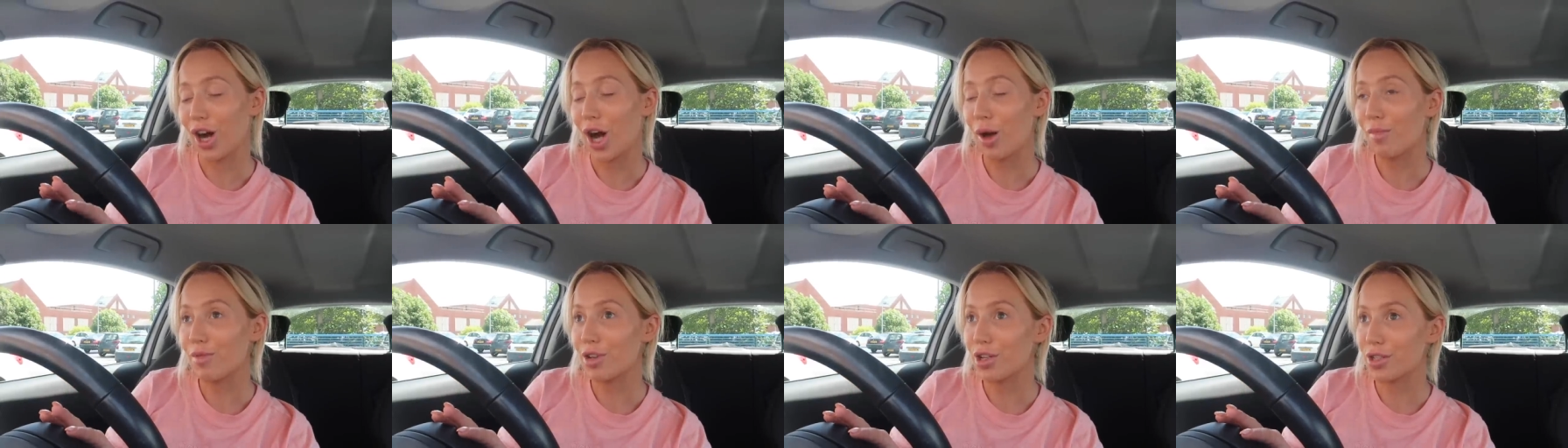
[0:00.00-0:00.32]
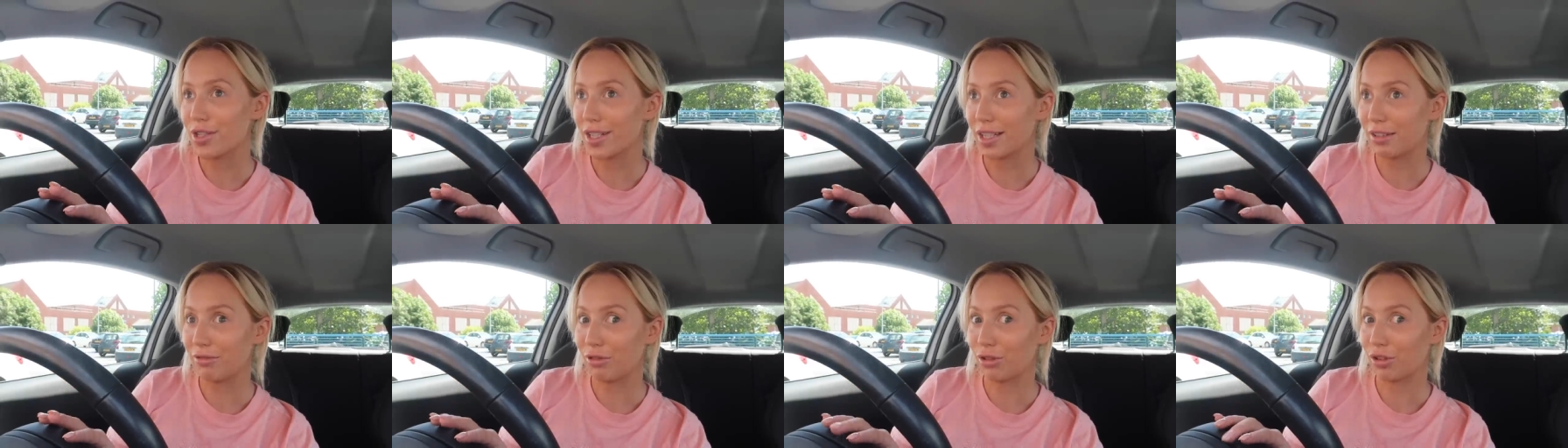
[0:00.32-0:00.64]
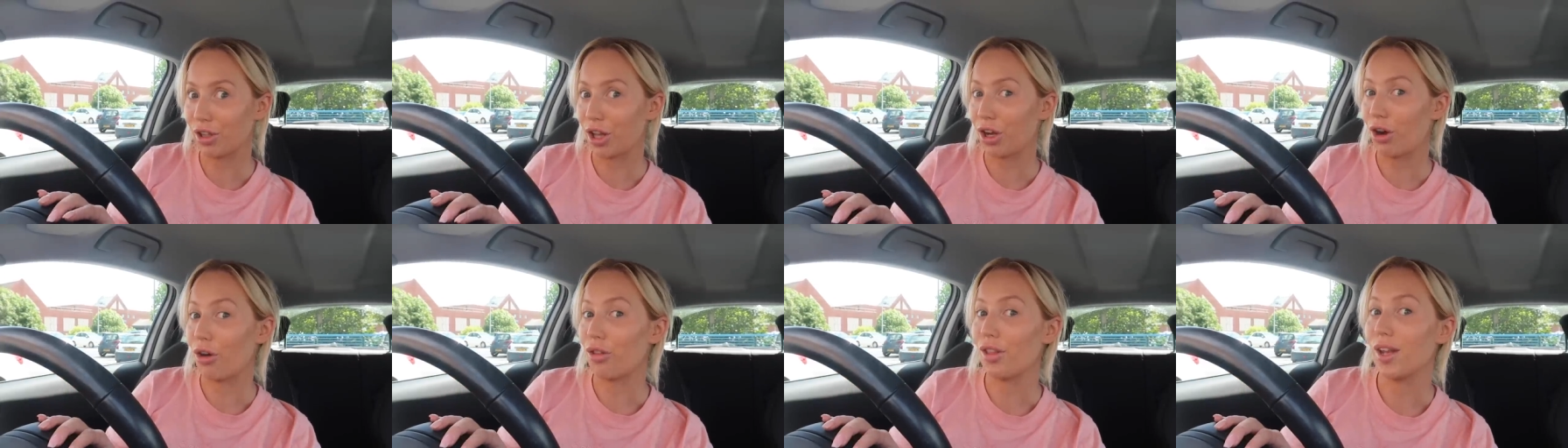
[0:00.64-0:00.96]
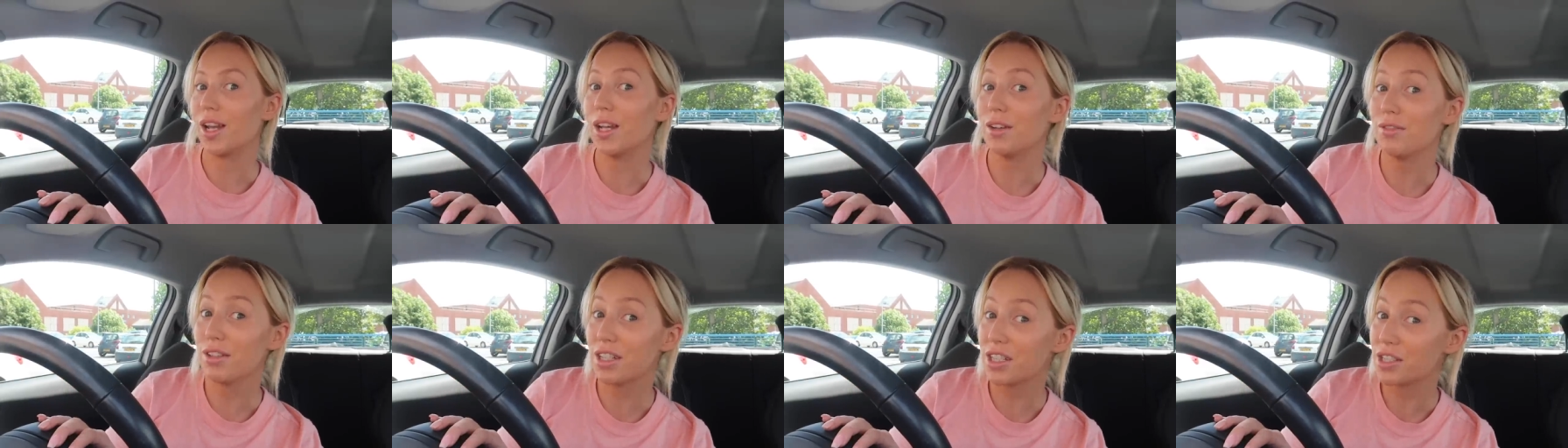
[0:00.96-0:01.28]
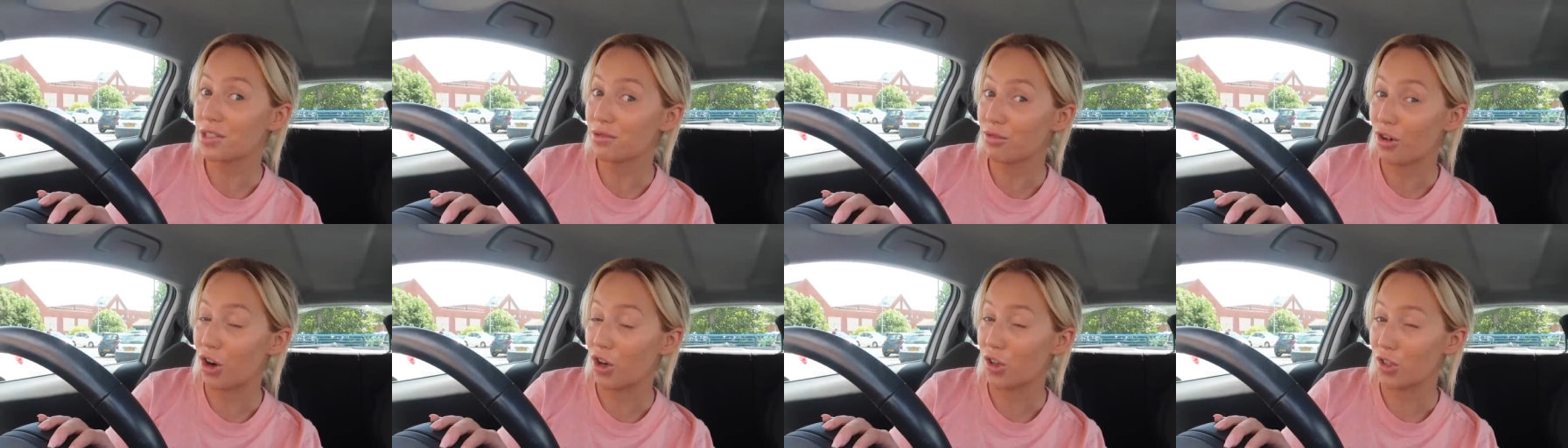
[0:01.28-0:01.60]
I hope you don't take it wrong like all oh, the
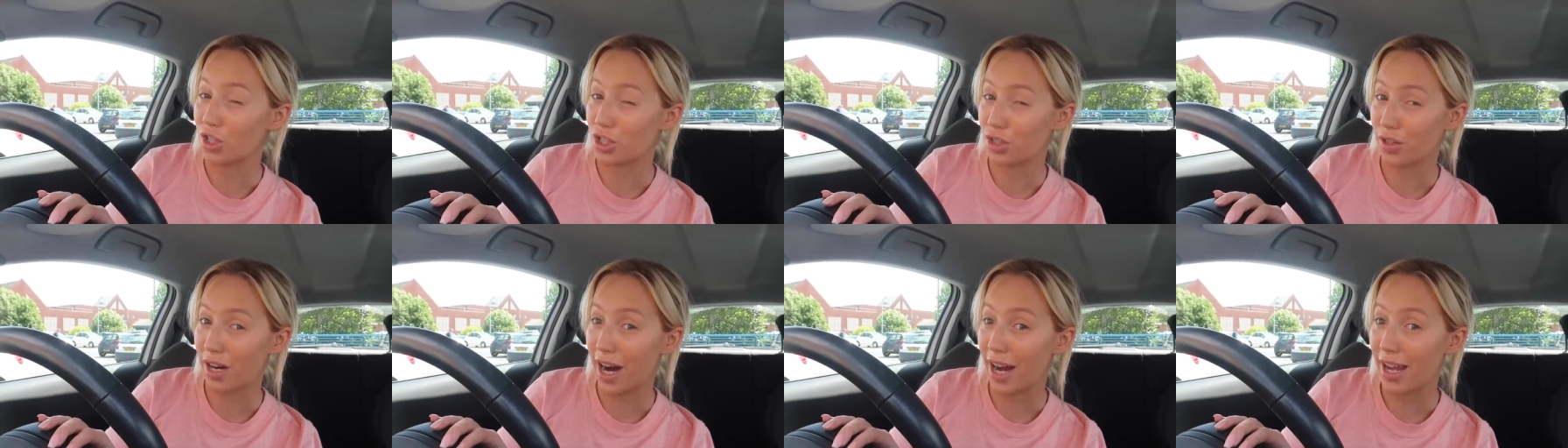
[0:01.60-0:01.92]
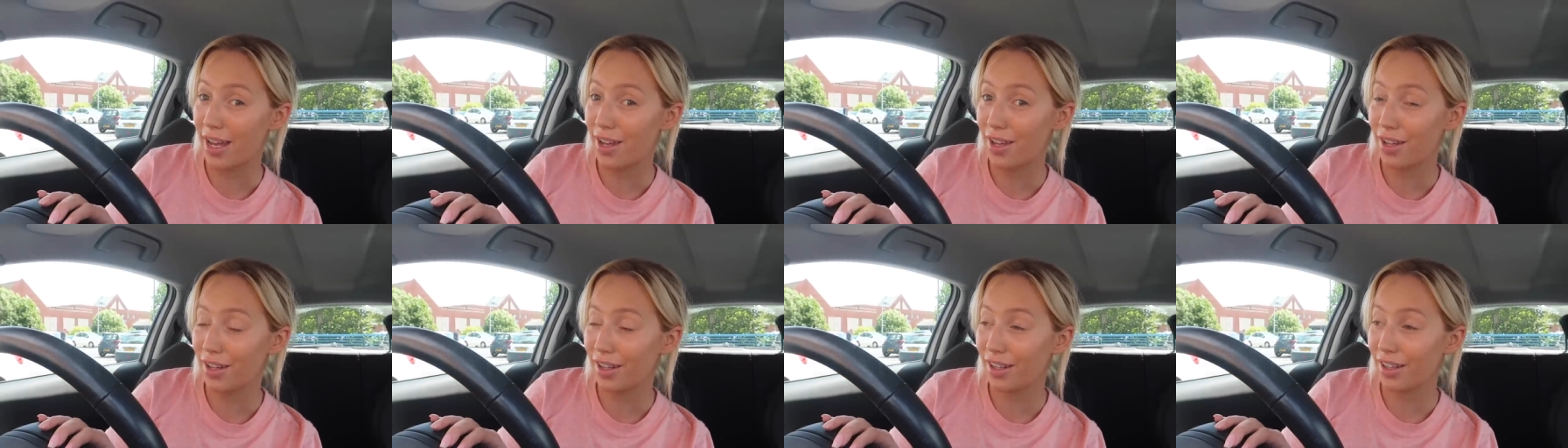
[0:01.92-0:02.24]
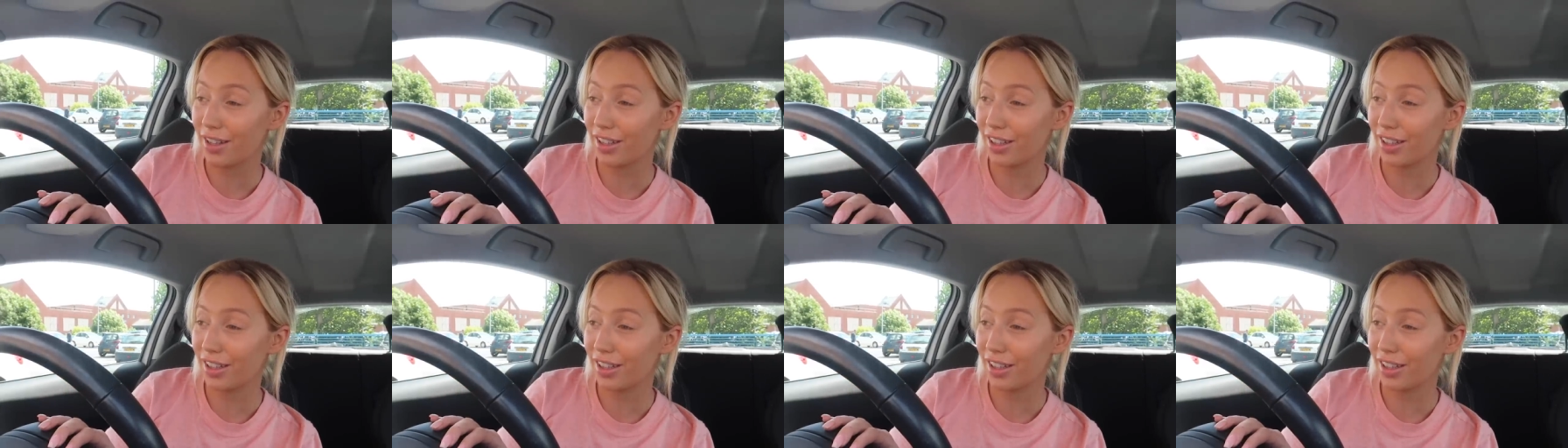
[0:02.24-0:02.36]
lyrics wrong, Drake.